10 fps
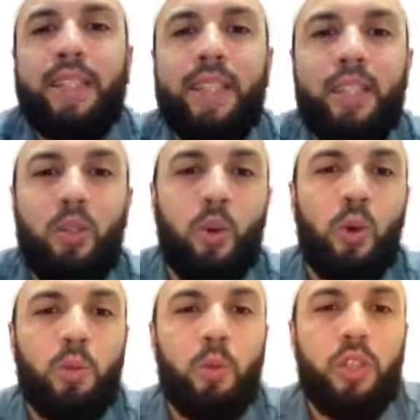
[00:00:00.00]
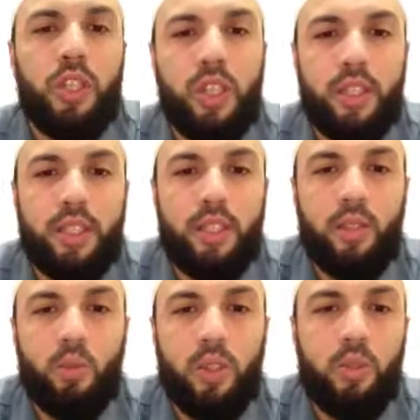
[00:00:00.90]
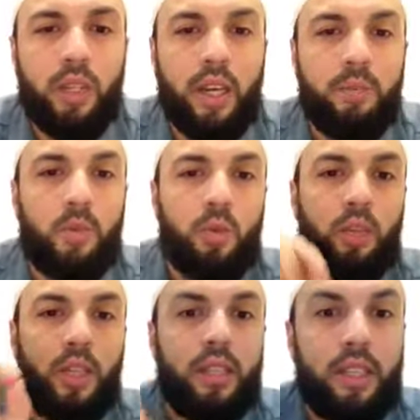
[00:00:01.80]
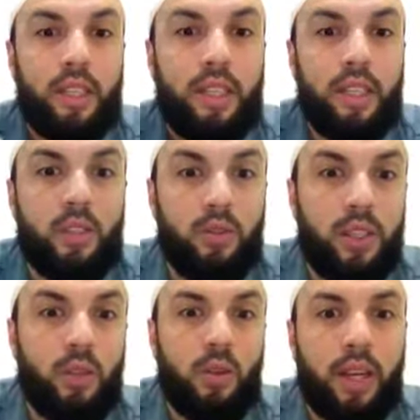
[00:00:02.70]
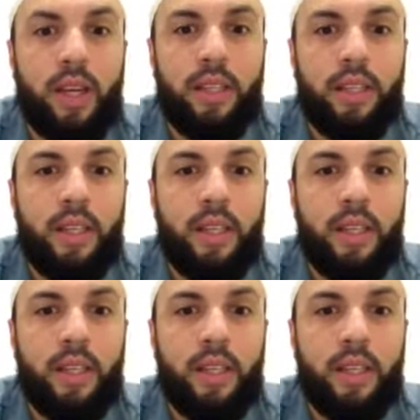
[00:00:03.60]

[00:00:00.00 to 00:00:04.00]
its own positions when it comes to the recitations of the Quran.